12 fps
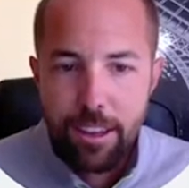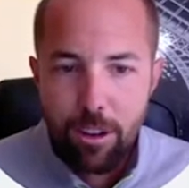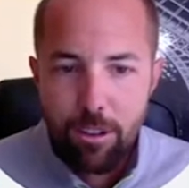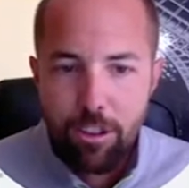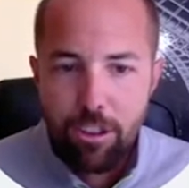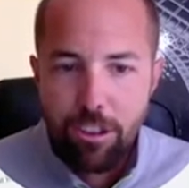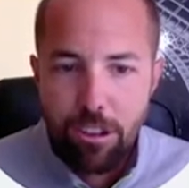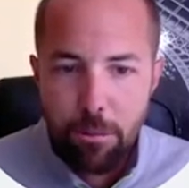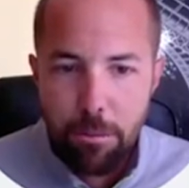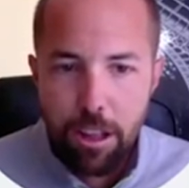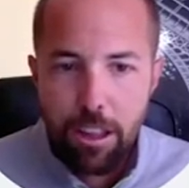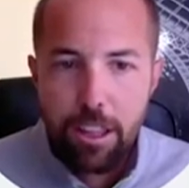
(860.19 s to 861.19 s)
you know, just
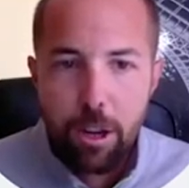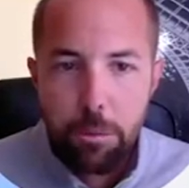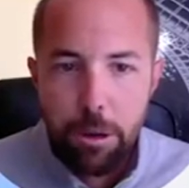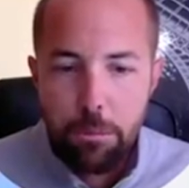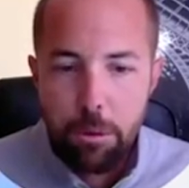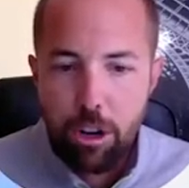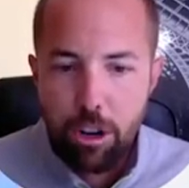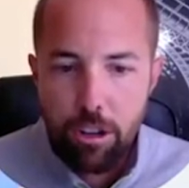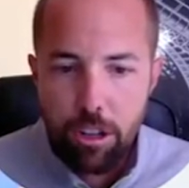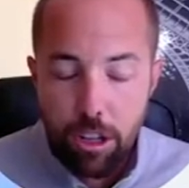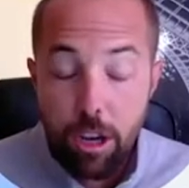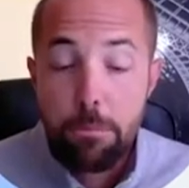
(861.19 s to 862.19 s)
some, a little bit of
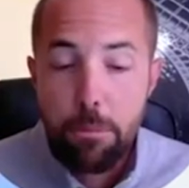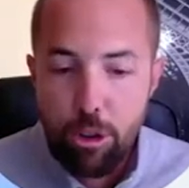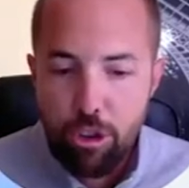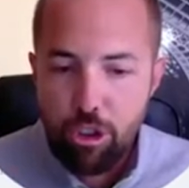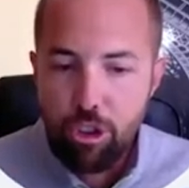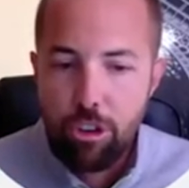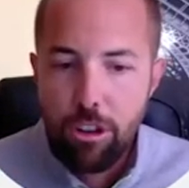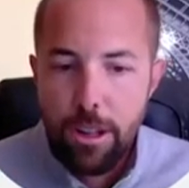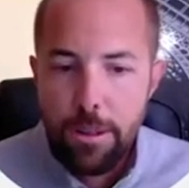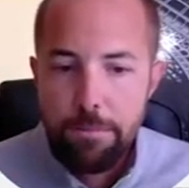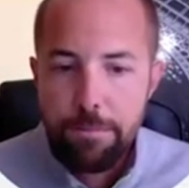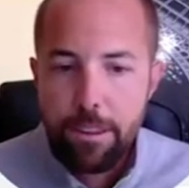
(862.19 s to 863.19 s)
commercial
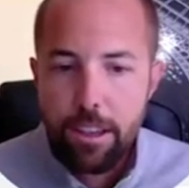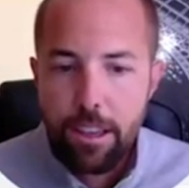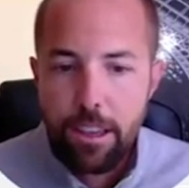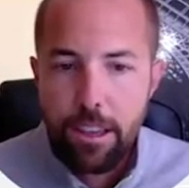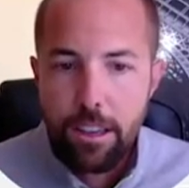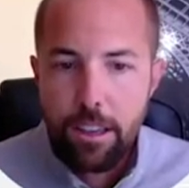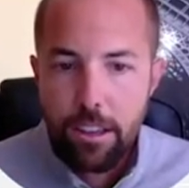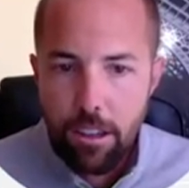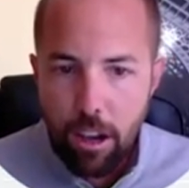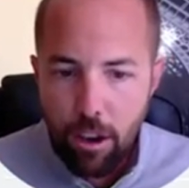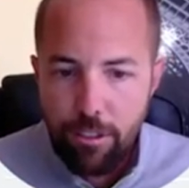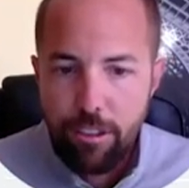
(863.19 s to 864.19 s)
uh,
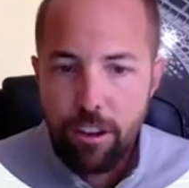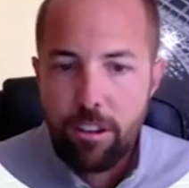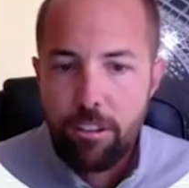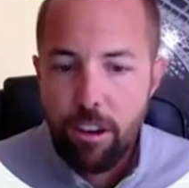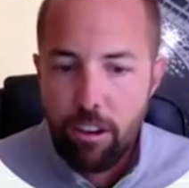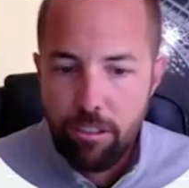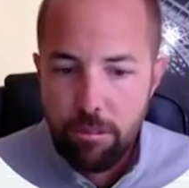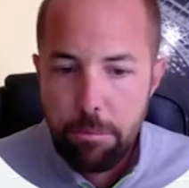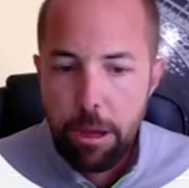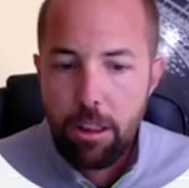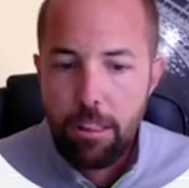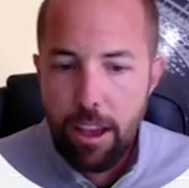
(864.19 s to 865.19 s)
off of off of
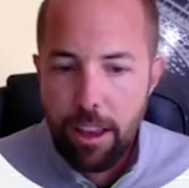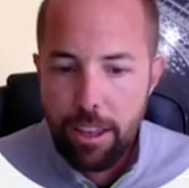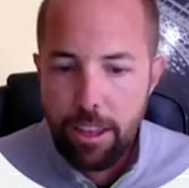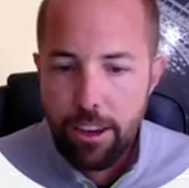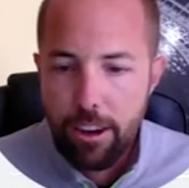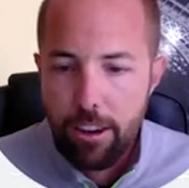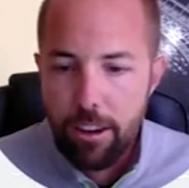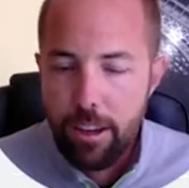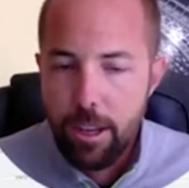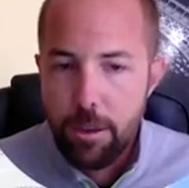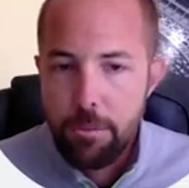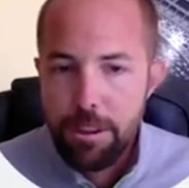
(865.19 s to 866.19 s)
Beltline here.
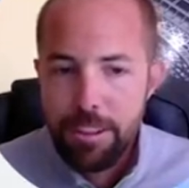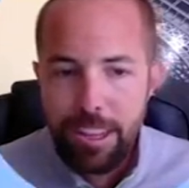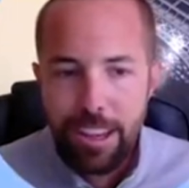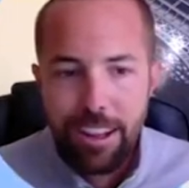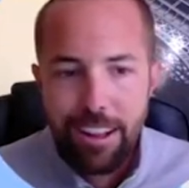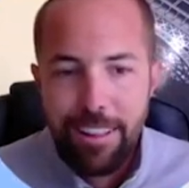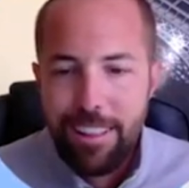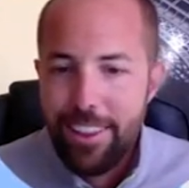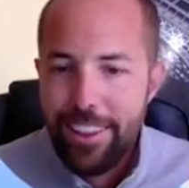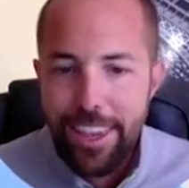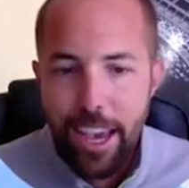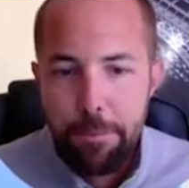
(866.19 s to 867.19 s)
But uh,
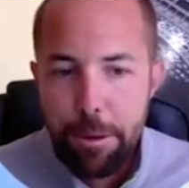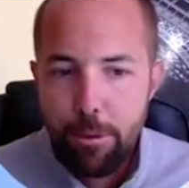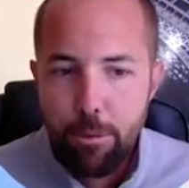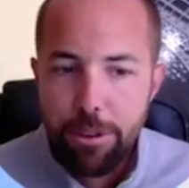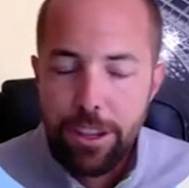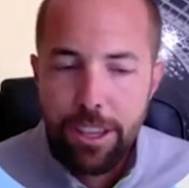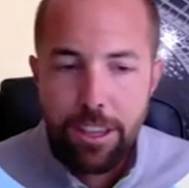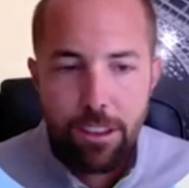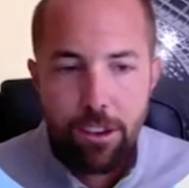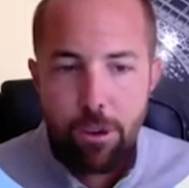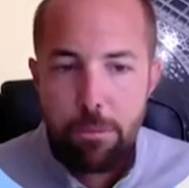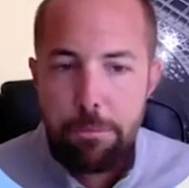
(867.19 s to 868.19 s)
yeah, I mean, really
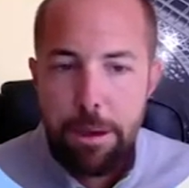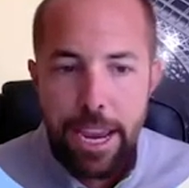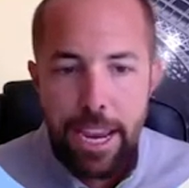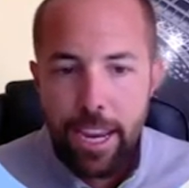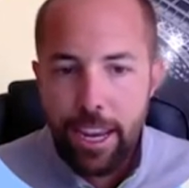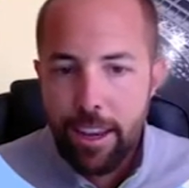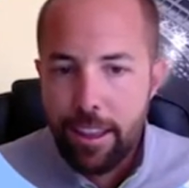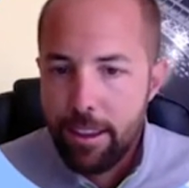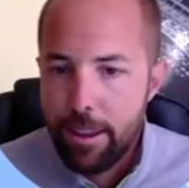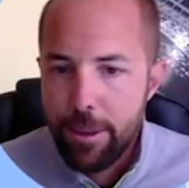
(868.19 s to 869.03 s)
your main,